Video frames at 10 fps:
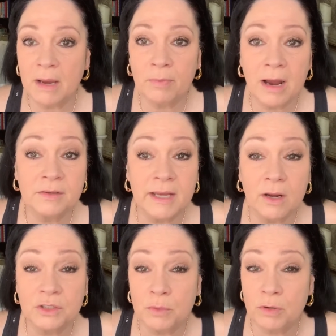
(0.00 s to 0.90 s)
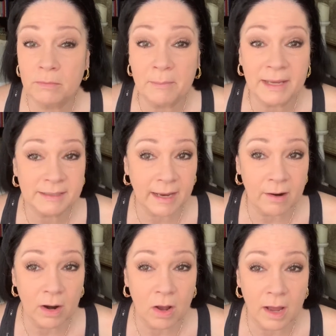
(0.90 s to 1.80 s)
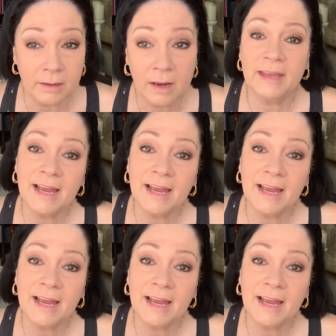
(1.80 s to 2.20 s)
my brows, I also put my mascara on.